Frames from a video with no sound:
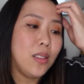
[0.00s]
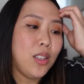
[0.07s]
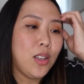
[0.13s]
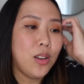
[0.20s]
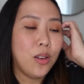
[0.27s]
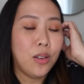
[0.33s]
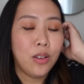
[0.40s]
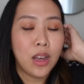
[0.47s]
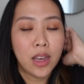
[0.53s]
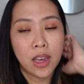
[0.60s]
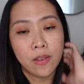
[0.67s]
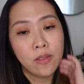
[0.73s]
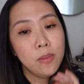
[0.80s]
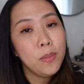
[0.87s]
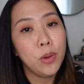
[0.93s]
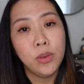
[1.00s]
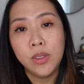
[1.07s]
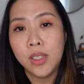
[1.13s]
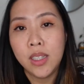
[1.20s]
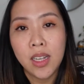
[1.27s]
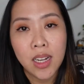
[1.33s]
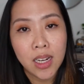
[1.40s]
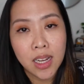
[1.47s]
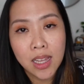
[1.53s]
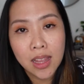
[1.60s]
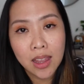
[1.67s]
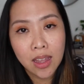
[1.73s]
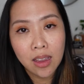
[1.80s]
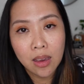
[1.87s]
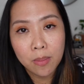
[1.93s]
you know, I haven't posted
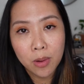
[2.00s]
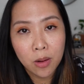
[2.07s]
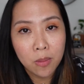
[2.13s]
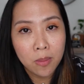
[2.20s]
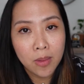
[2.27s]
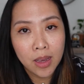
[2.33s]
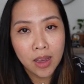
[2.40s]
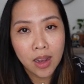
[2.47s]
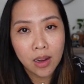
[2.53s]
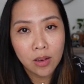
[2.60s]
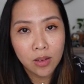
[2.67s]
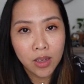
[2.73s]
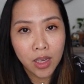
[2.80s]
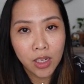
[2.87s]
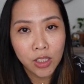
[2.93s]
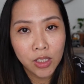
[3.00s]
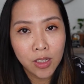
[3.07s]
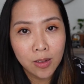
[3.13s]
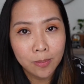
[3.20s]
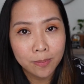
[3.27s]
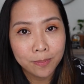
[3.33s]
anything about my alocasia.